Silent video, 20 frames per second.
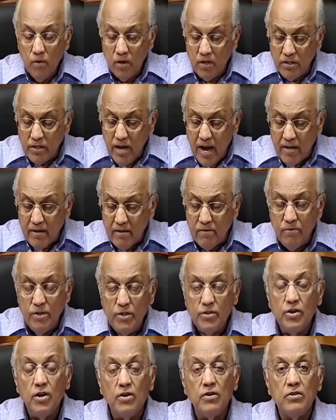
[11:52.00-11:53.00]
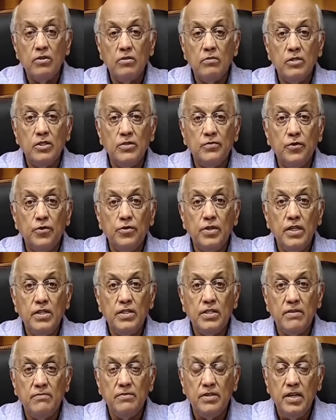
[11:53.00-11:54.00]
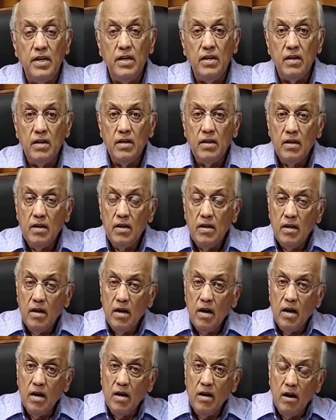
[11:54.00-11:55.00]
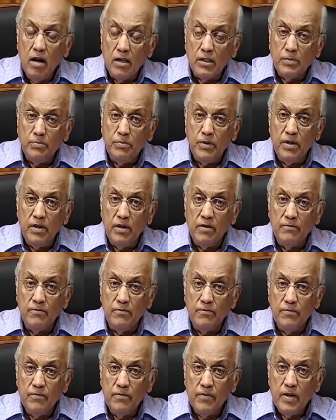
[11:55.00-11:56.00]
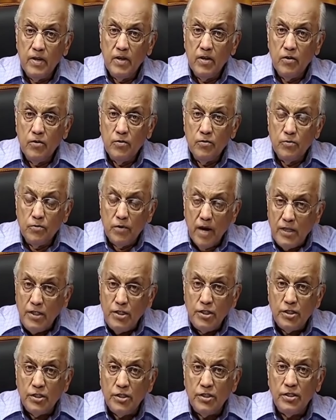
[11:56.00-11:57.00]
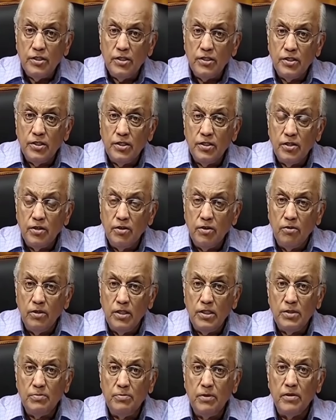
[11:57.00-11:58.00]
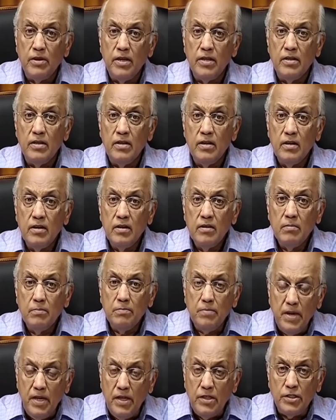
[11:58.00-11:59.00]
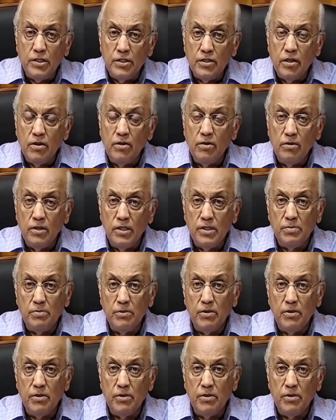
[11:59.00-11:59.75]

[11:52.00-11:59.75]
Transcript: What is that? We saw in Romans 14, 17, a gospel of righteousness in the Holy Spirit, peace in the Holy